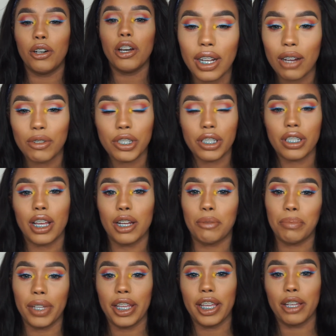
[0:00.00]
I was just kind of
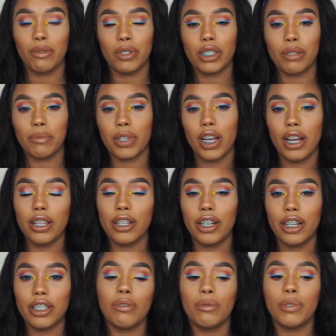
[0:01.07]
playing with some
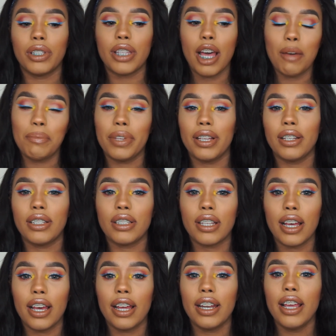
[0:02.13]
colors. With that being
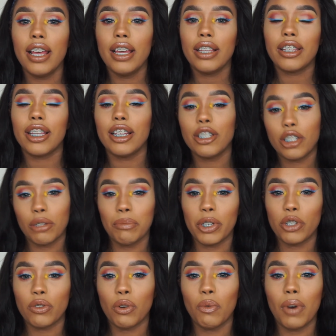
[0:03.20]
said, thanks so
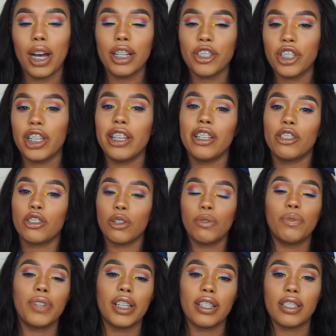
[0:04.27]
much for watching. Don't
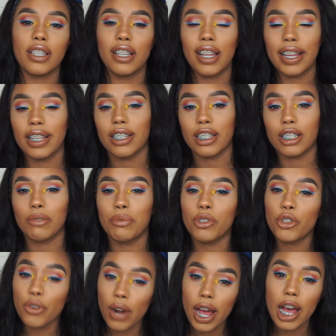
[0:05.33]
forget to like and
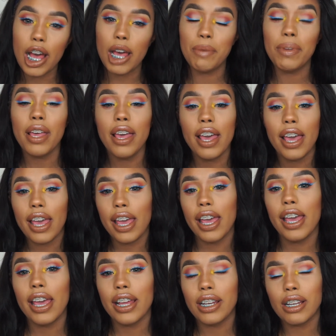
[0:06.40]
subscribe,
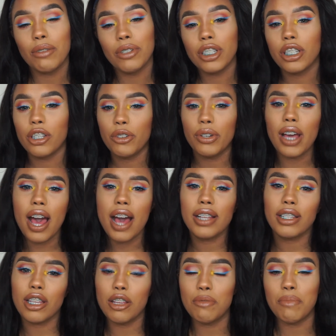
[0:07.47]
and I will see you
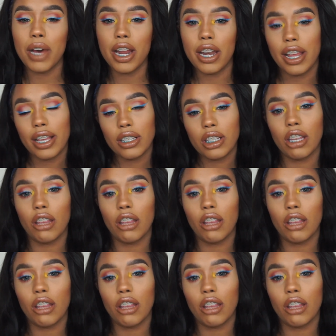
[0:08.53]
guys in my next